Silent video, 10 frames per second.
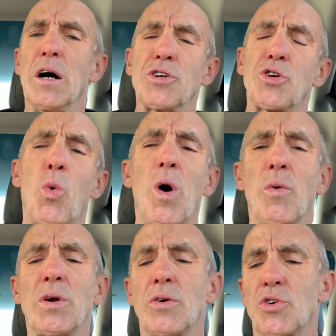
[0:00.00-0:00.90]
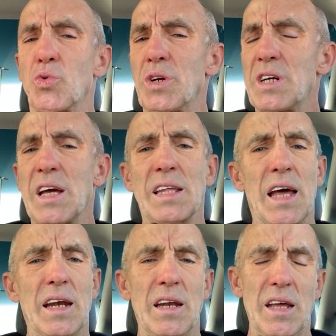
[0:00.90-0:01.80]
So what we do is we take
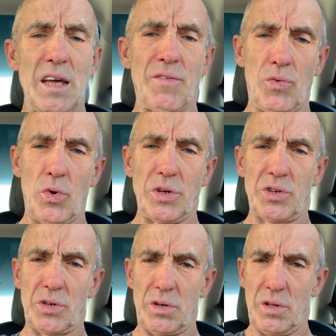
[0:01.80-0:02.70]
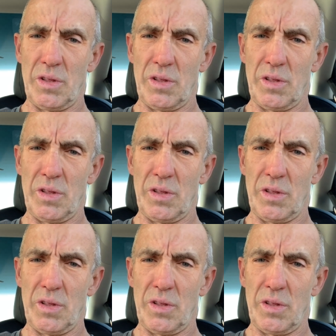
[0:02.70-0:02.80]
that invoice,